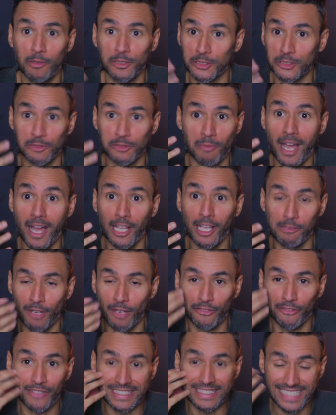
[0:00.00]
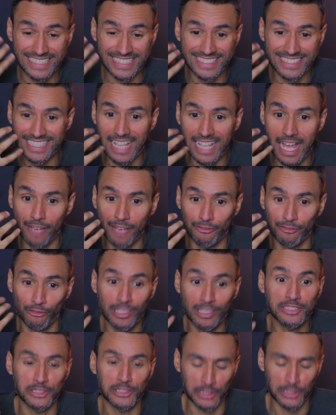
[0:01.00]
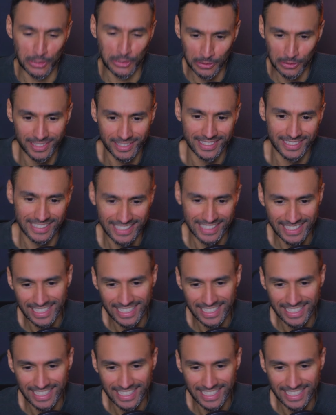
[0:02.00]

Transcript: That put a smile on my face. I still have residue.